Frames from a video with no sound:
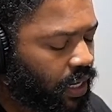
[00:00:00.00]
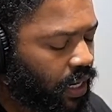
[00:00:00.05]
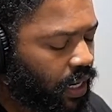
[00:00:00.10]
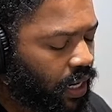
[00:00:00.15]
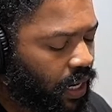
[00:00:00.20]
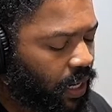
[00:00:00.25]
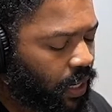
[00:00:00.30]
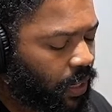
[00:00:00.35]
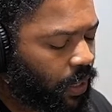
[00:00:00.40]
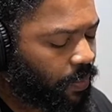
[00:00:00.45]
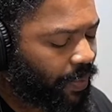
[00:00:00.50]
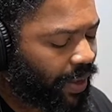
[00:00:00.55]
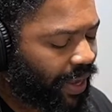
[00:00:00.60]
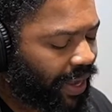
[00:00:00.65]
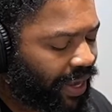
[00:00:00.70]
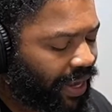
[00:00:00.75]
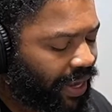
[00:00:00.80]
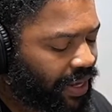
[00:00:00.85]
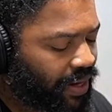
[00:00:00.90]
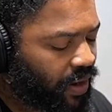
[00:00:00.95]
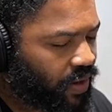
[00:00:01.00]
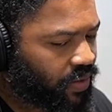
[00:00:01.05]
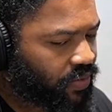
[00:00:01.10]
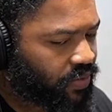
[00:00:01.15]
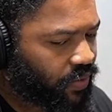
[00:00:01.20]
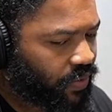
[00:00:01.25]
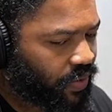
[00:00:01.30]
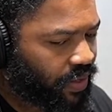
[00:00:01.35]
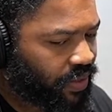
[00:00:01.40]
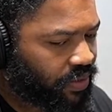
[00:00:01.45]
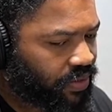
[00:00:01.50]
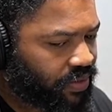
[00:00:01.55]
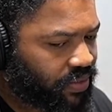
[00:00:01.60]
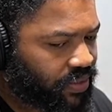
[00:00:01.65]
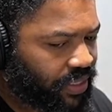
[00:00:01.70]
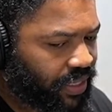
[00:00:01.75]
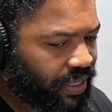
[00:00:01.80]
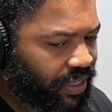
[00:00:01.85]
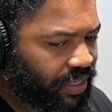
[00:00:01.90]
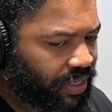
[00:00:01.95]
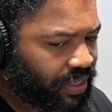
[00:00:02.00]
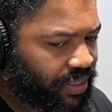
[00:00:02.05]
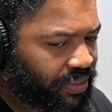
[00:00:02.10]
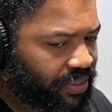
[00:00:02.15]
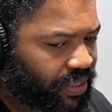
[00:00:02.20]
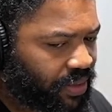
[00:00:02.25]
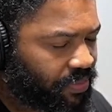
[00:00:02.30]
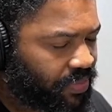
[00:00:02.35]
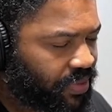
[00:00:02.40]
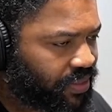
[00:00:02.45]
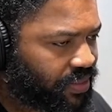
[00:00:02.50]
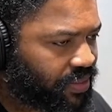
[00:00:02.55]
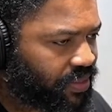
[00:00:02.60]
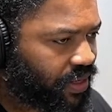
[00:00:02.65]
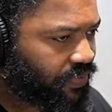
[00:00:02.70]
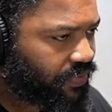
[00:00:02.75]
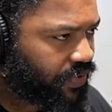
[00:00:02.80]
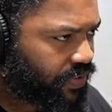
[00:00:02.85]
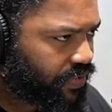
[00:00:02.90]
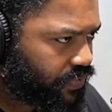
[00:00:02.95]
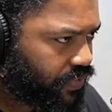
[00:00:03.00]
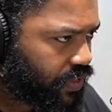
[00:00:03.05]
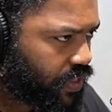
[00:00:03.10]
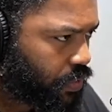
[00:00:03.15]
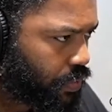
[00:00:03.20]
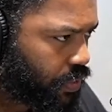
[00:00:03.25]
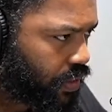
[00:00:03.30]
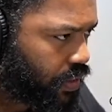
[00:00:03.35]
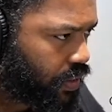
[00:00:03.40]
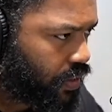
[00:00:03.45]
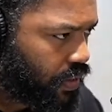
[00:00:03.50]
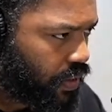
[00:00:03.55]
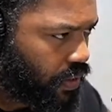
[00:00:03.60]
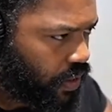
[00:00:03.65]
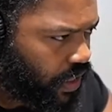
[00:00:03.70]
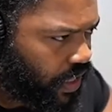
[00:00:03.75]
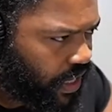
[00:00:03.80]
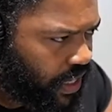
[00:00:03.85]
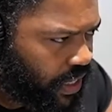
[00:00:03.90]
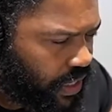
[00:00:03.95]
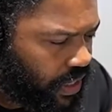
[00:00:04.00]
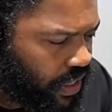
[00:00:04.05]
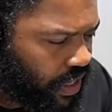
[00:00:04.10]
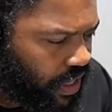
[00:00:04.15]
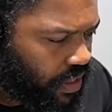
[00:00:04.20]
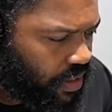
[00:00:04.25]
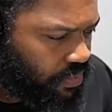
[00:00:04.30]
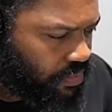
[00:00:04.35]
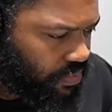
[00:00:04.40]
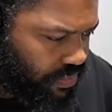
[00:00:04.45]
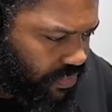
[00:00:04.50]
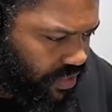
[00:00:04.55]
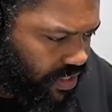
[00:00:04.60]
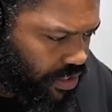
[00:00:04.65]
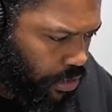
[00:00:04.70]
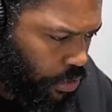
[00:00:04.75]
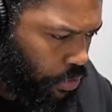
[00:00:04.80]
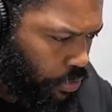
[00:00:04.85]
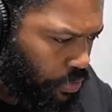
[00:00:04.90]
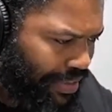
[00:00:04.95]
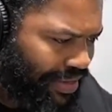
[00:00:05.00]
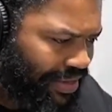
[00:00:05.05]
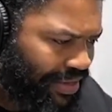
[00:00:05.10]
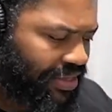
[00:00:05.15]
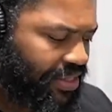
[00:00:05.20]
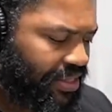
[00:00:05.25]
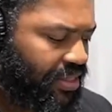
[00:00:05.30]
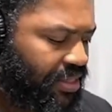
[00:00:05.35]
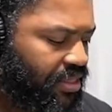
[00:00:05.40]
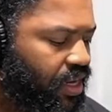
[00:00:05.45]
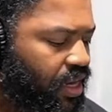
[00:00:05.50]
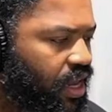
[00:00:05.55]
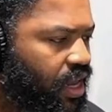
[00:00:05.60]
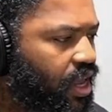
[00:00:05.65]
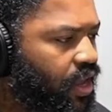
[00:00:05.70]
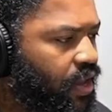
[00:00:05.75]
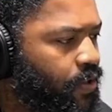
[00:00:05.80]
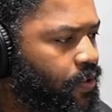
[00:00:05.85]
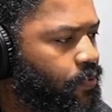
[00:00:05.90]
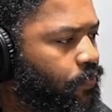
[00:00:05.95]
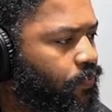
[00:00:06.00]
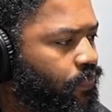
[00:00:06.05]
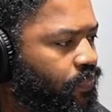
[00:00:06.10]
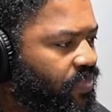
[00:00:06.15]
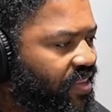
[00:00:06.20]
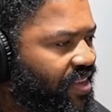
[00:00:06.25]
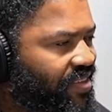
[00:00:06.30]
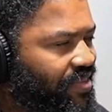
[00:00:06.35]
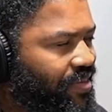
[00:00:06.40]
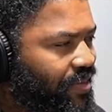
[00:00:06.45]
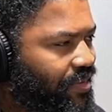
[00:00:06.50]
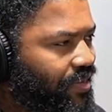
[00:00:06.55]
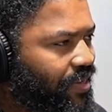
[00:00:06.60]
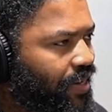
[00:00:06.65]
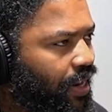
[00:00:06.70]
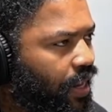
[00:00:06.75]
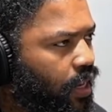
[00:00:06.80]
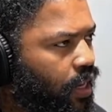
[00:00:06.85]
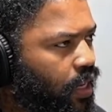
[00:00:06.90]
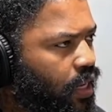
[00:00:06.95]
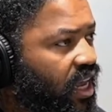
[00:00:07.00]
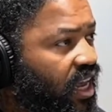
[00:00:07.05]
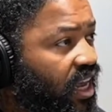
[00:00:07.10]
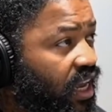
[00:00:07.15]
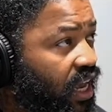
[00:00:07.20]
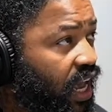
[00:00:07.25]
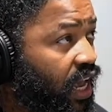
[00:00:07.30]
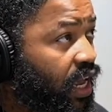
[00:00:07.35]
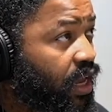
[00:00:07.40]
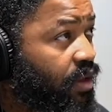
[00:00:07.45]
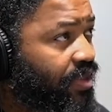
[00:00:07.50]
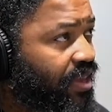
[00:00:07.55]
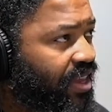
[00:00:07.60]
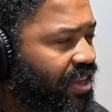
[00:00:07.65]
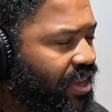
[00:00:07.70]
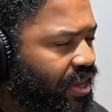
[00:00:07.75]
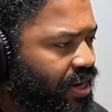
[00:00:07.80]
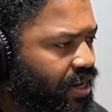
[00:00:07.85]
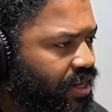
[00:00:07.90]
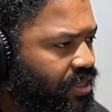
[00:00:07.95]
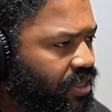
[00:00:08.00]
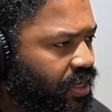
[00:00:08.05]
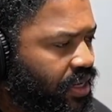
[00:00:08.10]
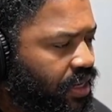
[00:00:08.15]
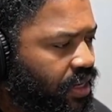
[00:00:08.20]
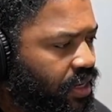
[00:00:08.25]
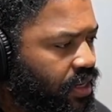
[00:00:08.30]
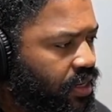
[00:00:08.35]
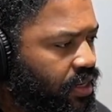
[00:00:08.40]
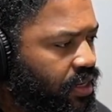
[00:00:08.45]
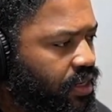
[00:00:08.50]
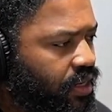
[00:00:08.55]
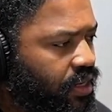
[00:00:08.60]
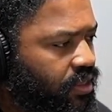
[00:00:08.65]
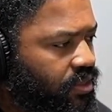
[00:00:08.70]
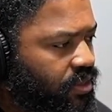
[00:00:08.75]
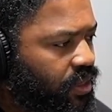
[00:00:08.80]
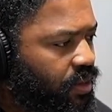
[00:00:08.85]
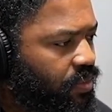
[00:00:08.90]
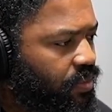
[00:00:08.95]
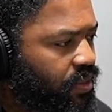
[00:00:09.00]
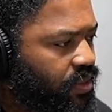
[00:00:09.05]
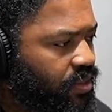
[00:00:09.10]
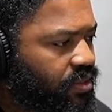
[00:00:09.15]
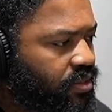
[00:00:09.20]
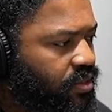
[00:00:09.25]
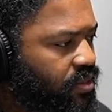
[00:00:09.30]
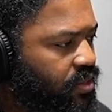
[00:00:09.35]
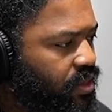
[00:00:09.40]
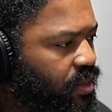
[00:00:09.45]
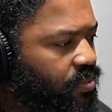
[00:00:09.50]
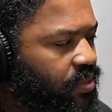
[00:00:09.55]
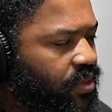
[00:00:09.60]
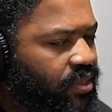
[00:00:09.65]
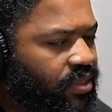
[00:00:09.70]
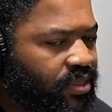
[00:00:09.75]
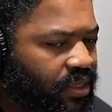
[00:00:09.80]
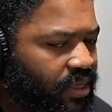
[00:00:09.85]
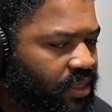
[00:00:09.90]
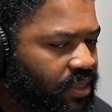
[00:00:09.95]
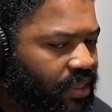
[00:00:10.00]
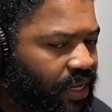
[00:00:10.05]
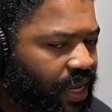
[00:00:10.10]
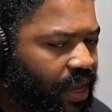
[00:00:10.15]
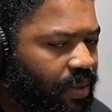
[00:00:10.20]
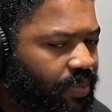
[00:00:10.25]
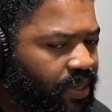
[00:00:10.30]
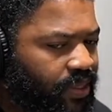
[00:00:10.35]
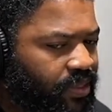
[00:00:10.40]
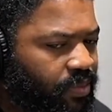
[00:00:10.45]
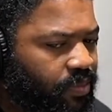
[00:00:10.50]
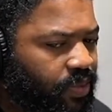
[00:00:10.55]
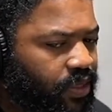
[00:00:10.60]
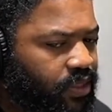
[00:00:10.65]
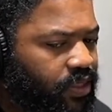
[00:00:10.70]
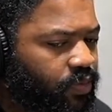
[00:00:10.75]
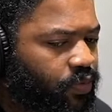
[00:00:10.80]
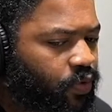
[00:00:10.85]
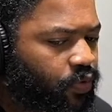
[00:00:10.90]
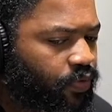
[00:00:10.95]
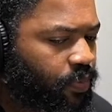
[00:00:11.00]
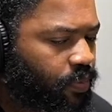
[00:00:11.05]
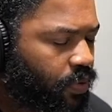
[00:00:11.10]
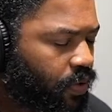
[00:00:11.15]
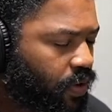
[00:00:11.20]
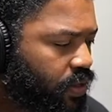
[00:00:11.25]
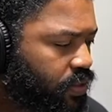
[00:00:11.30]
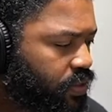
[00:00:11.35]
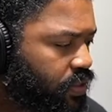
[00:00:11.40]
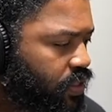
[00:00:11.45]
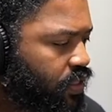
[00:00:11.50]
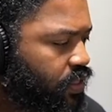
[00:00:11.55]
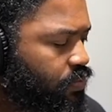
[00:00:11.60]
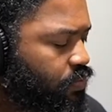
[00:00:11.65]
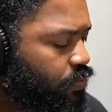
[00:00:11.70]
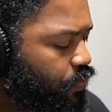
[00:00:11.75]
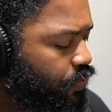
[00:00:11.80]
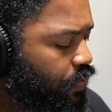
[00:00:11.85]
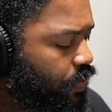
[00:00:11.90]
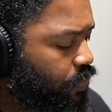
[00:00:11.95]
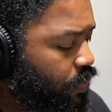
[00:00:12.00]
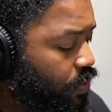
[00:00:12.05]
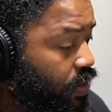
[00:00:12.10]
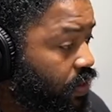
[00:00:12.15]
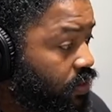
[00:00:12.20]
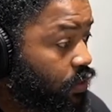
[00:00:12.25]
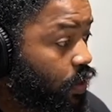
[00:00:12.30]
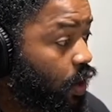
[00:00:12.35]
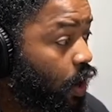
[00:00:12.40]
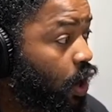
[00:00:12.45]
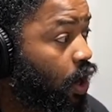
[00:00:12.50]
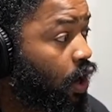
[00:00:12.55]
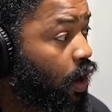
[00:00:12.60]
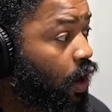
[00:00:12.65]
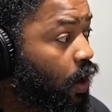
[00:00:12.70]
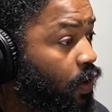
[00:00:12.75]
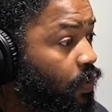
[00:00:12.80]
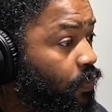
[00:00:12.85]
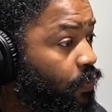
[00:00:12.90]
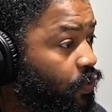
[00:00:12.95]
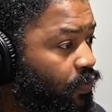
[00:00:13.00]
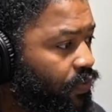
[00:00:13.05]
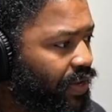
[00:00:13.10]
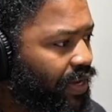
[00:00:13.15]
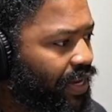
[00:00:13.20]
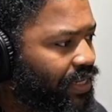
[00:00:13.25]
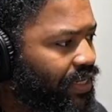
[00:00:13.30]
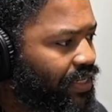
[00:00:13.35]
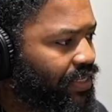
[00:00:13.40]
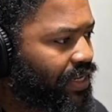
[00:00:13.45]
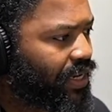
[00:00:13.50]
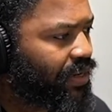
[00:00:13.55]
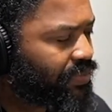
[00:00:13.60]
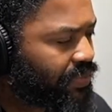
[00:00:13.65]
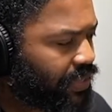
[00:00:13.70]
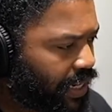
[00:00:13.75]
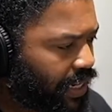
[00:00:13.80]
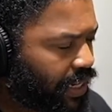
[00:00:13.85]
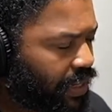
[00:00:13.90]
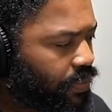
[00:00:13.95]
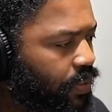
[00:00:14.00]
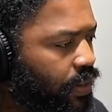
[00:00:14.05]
um, and also understand that some of this stuff is fluid, okay? Um, this due diligence this isn't like a hey beginning to end uh, some of these some of these things happen it's a bunch of moving parts and these moving parts are all moving at the same time